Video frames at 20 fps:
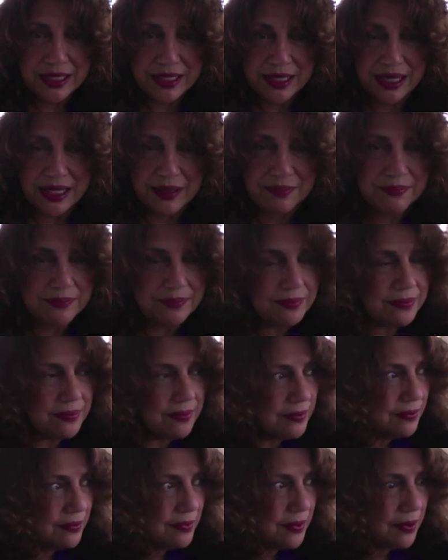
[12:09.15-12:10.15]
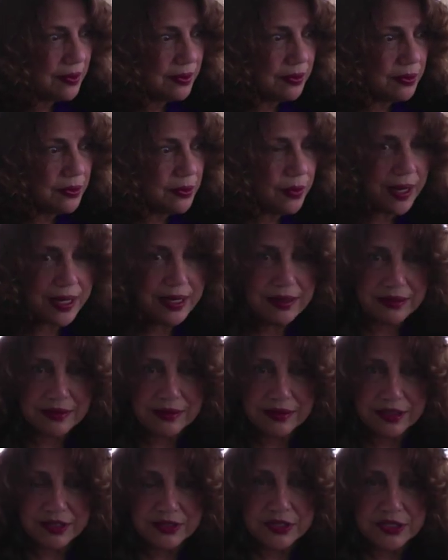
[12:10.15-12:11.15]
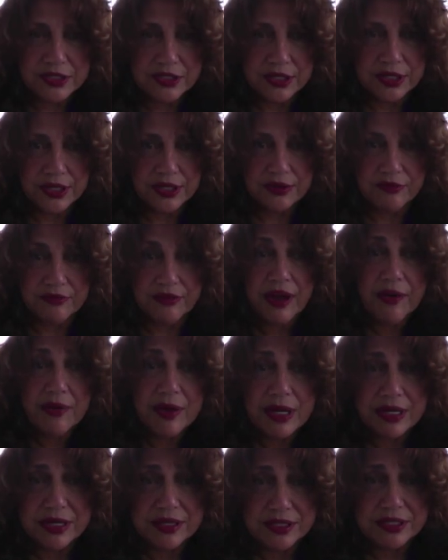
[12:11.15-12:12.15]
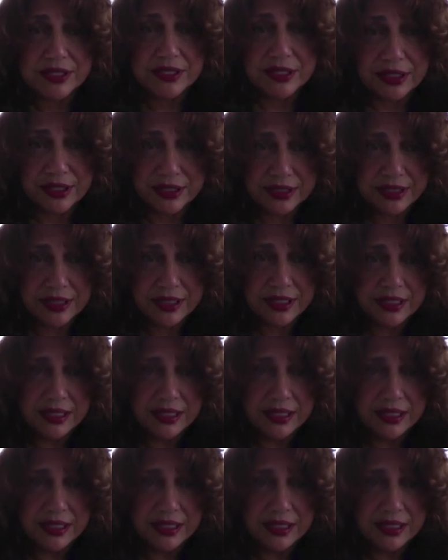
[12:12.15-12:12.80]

I'm quite concerned, very concerned